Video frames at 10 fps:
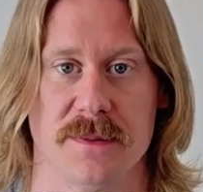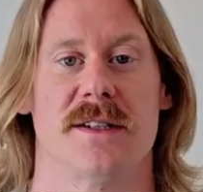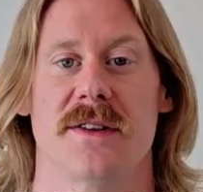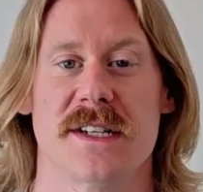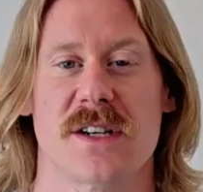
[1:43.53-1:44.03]

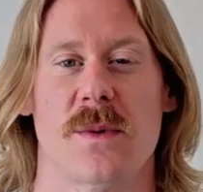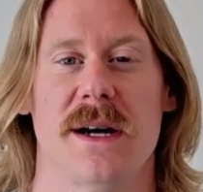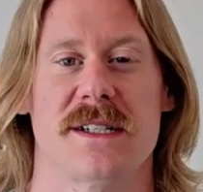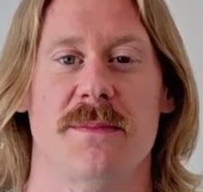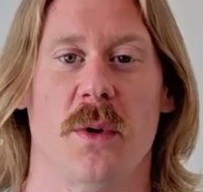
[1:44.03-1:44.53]
So this is why
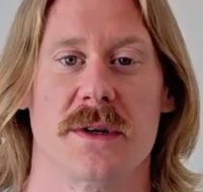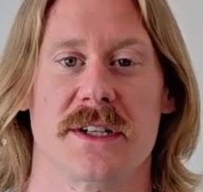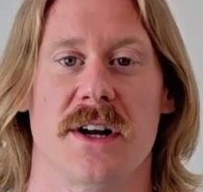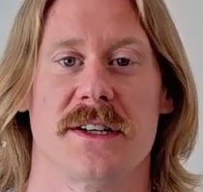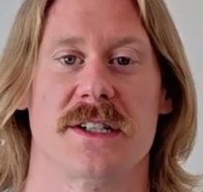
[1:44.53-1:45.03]
it's important
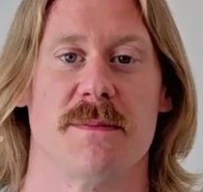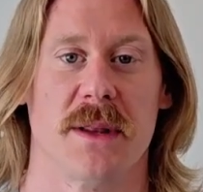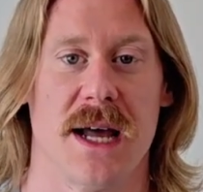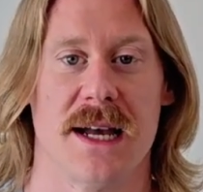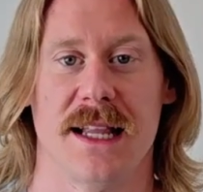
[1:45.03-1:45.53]
to not just
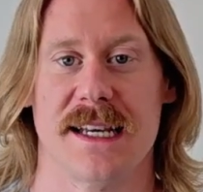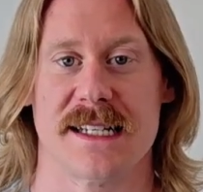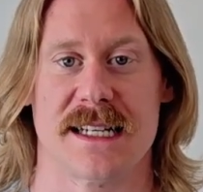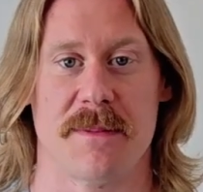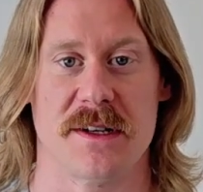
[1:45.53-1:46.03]
blindly
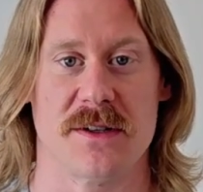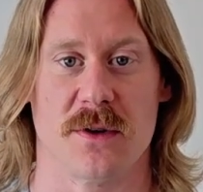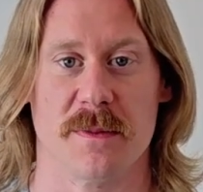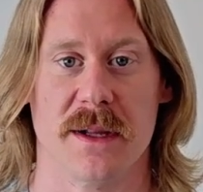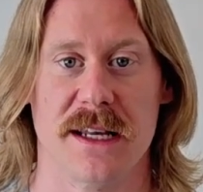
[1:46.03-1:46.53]
accept these
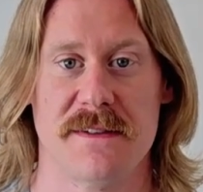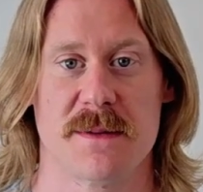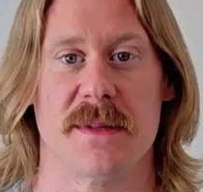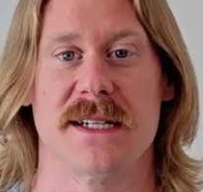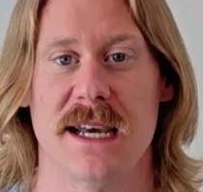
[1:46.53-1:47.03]
old beliefs,
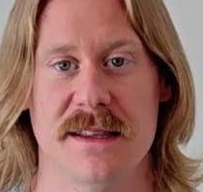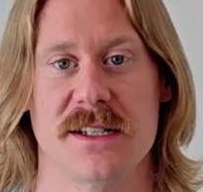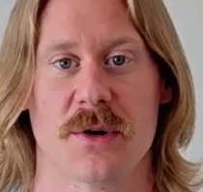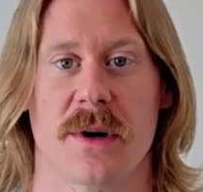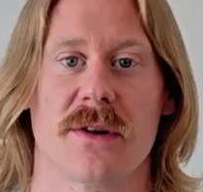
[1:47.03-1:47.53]
but take
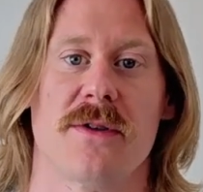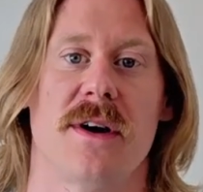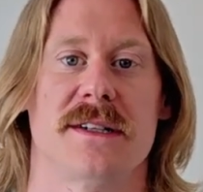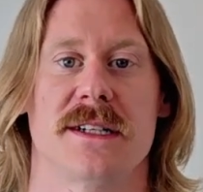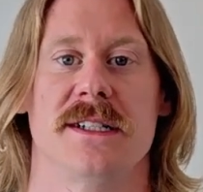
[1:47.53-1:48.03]
these critical
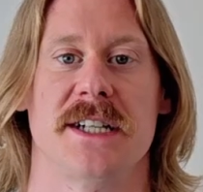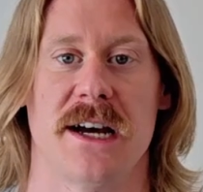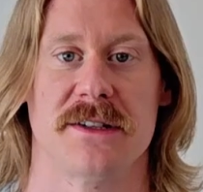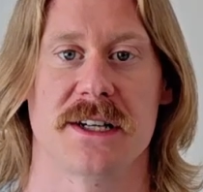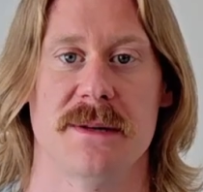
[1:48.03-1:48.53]
thoughts and
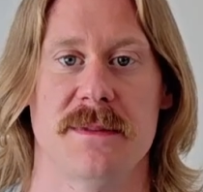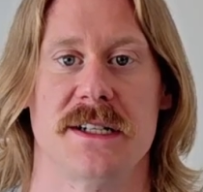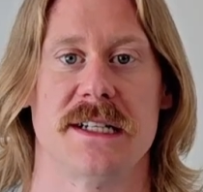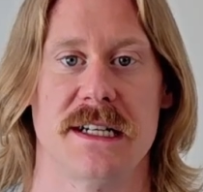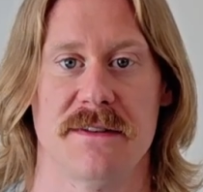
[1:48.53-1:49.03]
challenge them
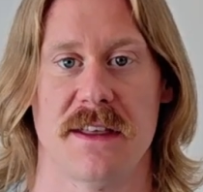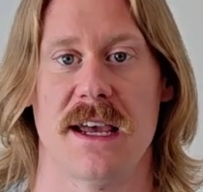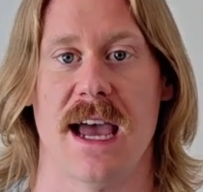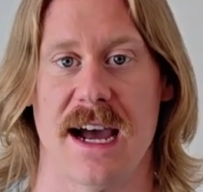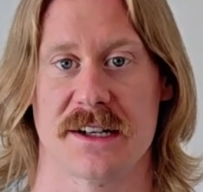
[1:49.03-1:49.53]
to see if
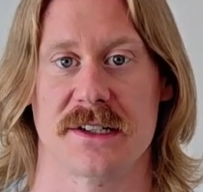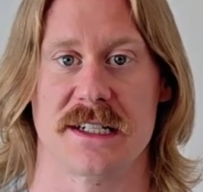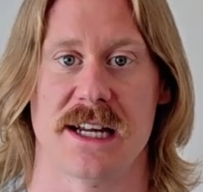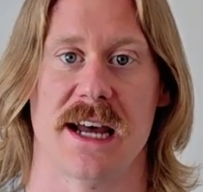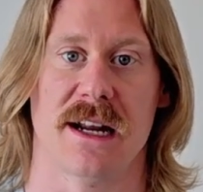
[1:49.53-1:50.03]
they actually
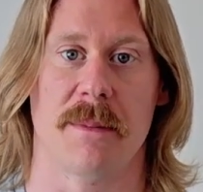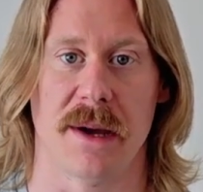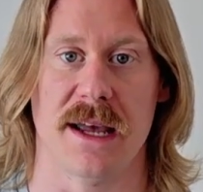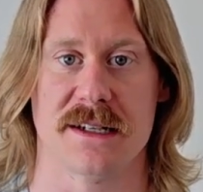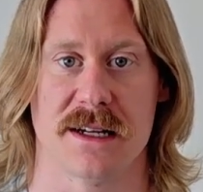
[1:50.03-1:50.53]
stand up
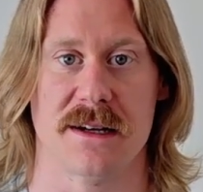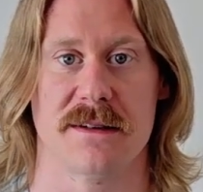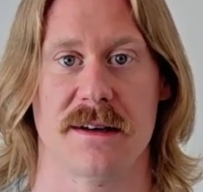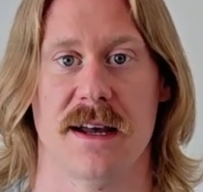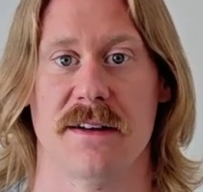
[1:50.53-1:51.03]
against it.
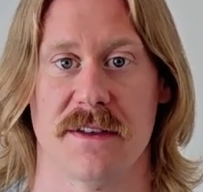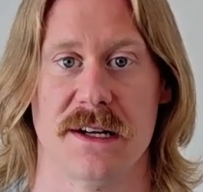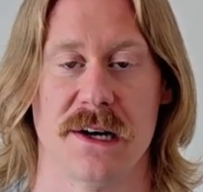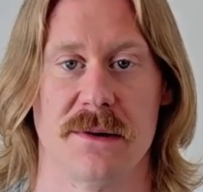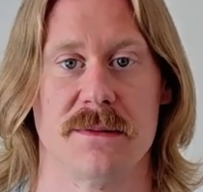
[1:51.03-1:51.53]
And if they
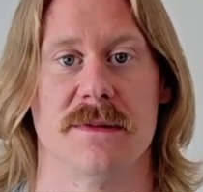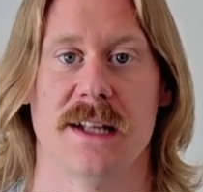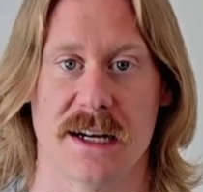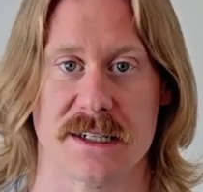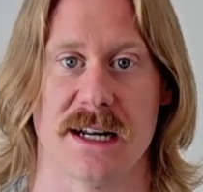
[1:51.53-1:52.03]
don't,
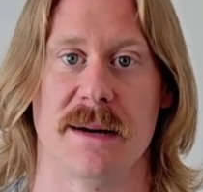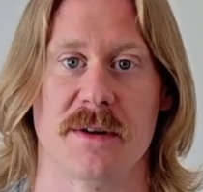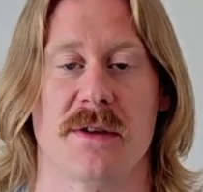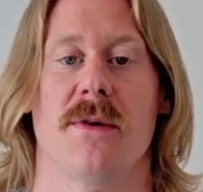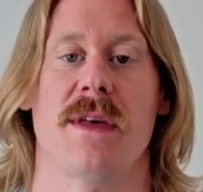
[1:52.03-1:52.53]
then it's time
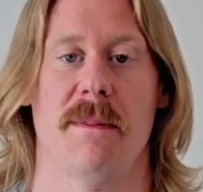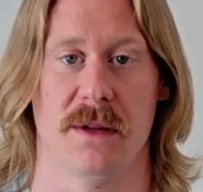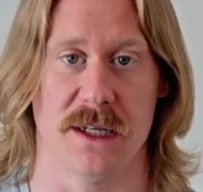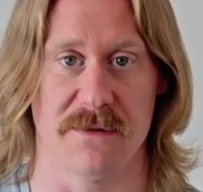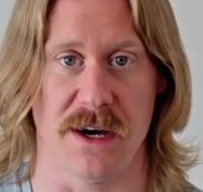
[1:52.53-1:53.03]
to throw that
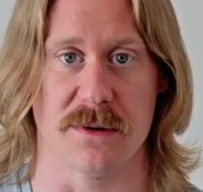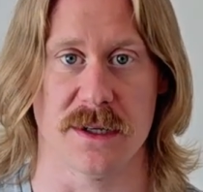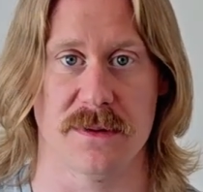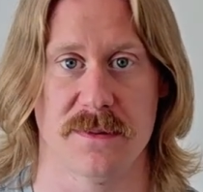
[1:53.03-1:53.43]
belief out.